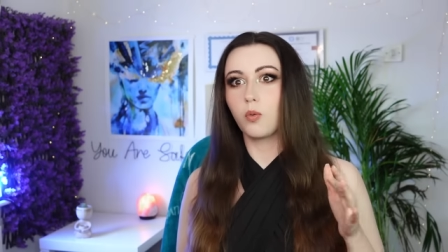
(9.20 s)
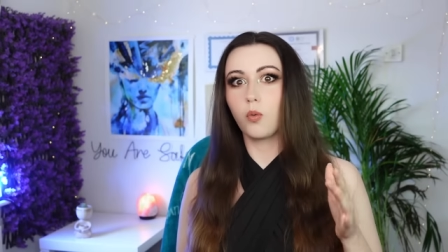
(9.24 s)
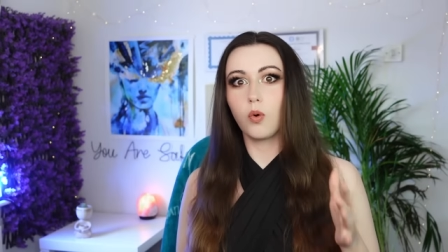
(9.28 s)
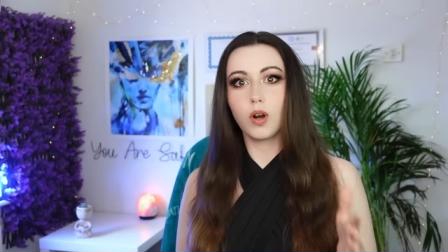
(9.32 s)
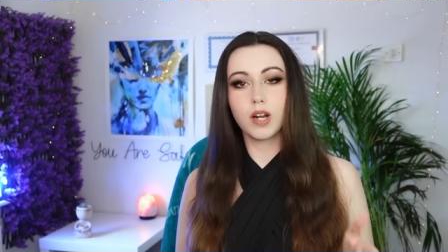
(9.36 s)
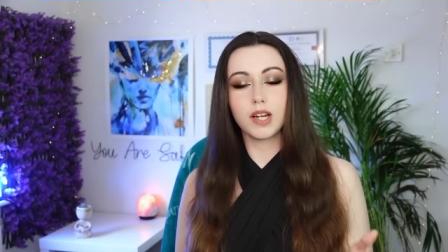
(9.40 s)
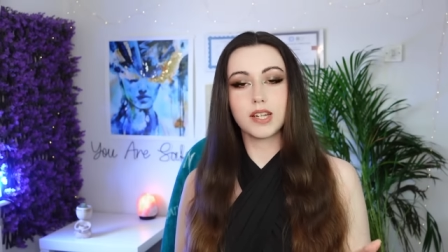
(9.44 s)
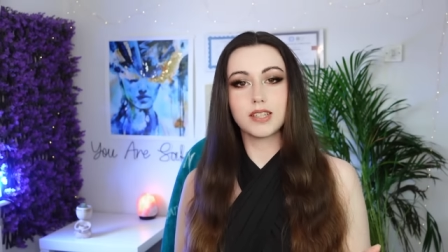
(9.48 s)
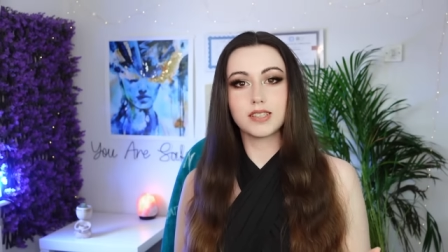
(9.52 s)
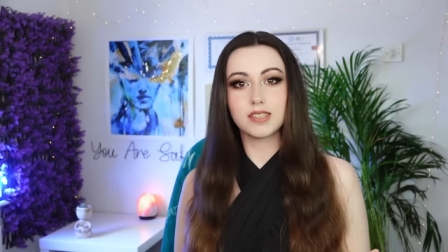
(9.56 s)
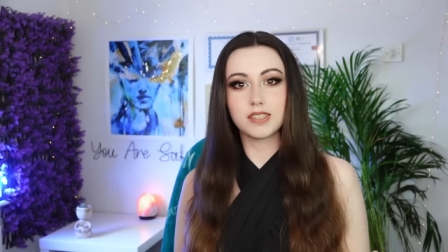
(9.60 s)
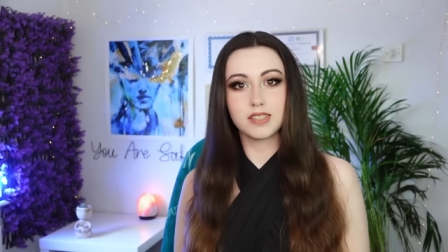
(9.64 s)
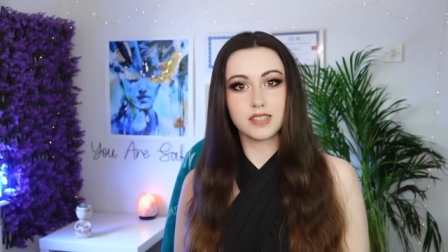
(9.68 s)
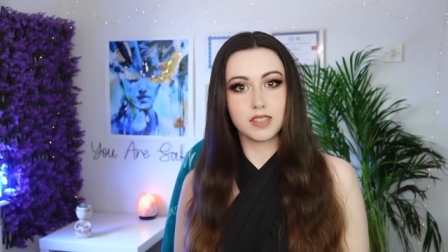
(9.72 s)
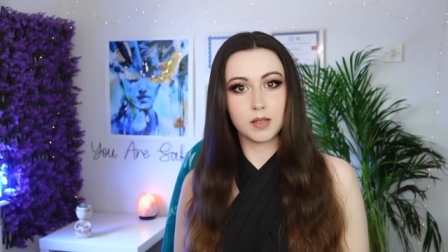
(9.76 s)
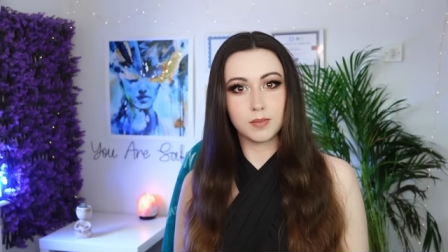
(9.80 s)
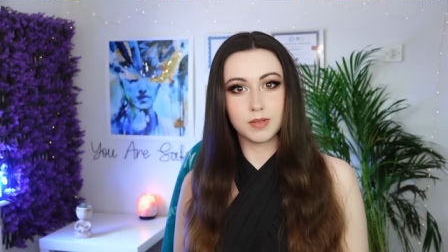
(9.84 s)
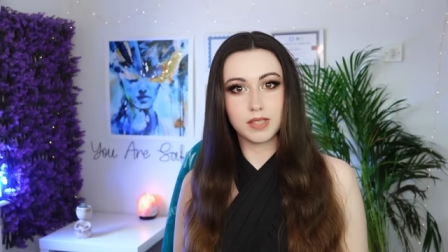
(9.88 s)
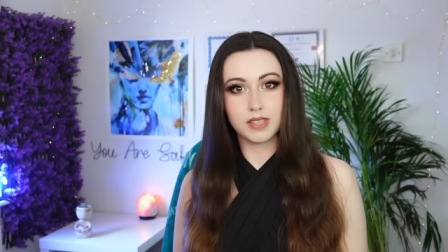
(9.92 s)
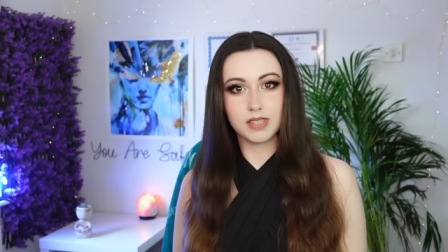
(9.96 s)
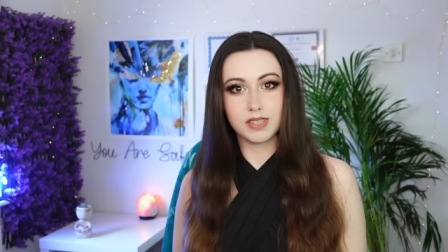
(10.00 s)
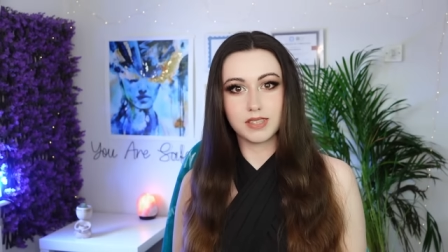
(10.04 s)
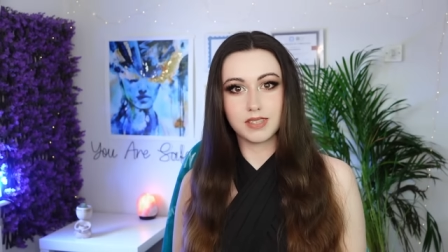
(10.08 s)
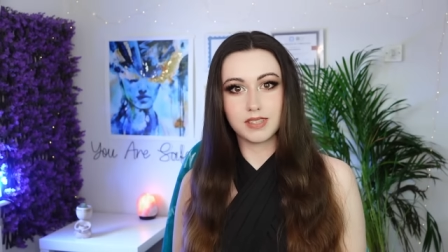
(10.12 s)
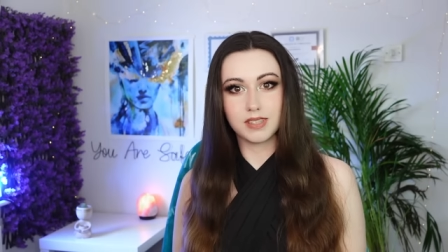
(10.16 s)
what is a
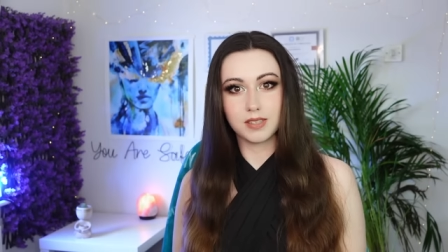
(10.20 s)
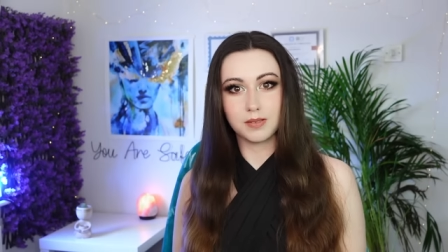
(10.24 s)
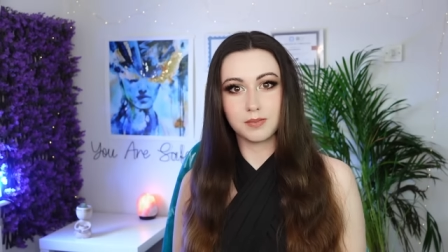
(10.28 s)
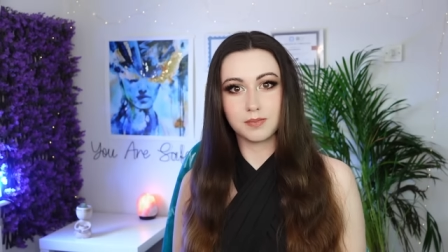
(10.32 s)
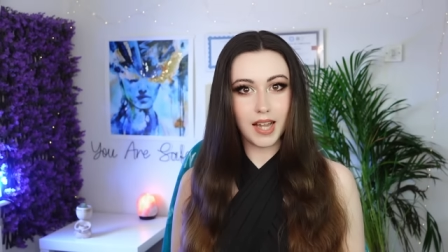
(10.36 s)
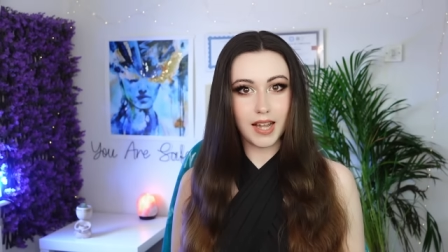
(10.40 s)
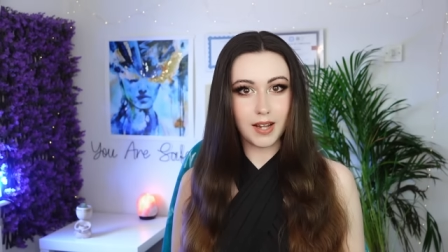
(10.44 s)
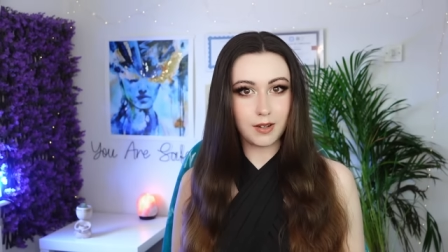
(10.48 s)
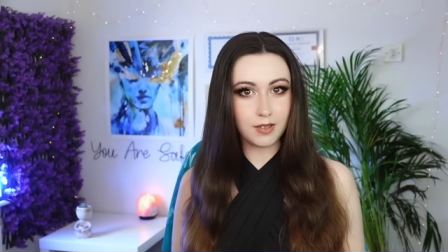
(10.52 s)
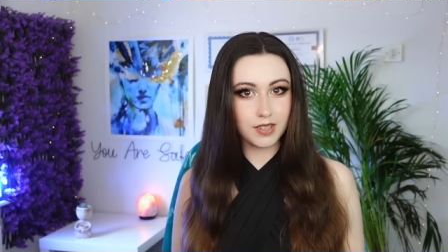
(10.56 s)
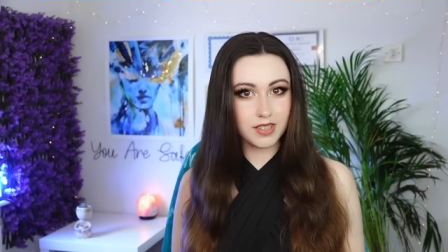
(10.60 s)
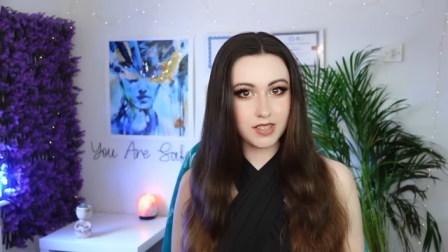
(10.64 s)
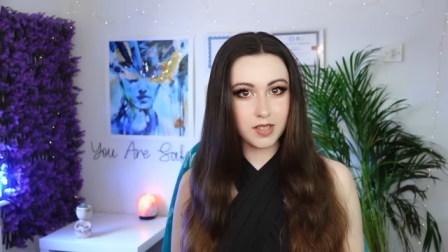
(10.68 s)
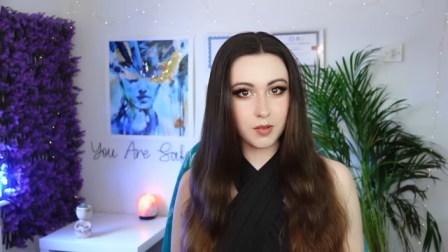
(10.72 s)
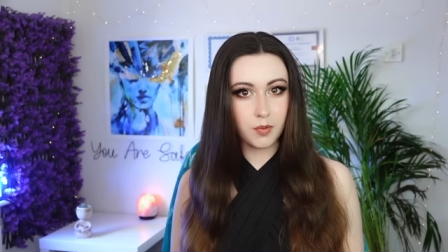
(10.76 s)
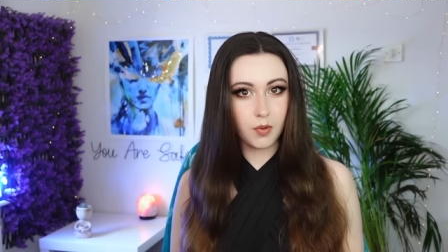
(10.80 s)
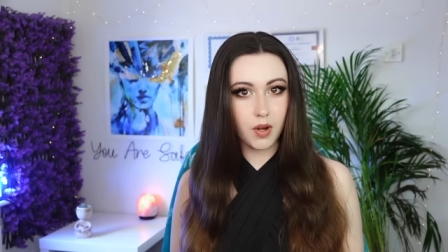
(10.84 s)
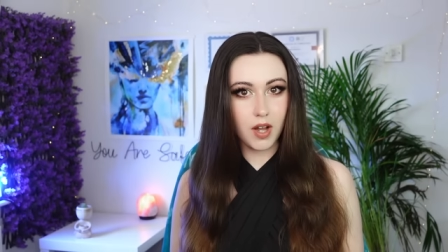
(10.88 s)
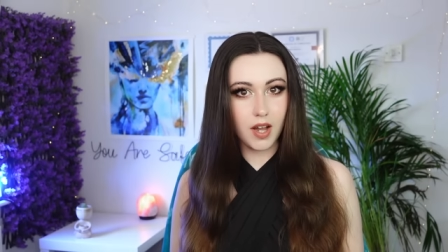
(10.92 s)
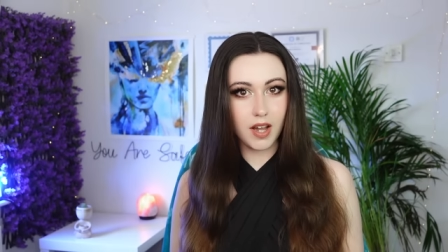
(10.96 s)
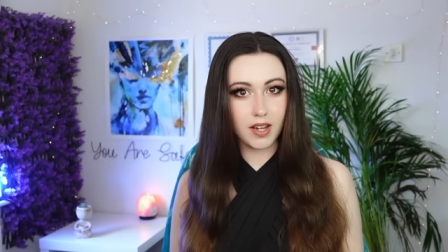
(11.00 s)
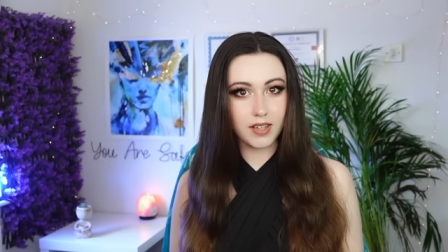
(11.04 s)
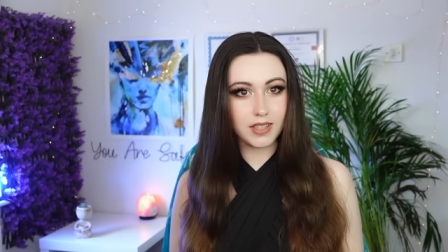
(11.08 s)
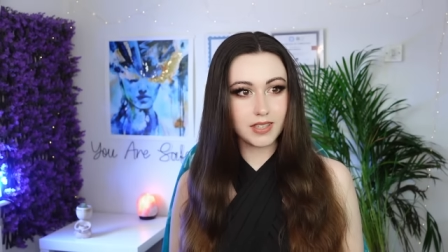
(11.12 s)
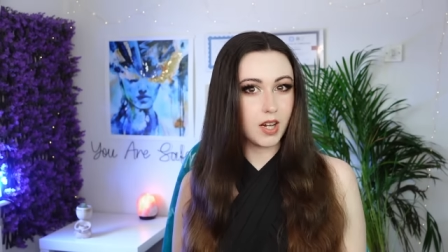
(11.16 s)
subsystem? How does it
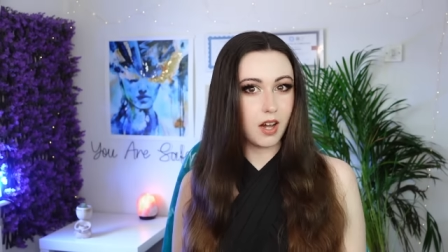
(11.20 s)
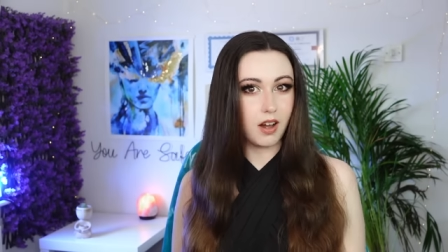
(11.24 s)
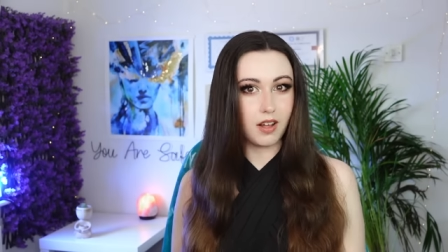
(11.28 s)
work?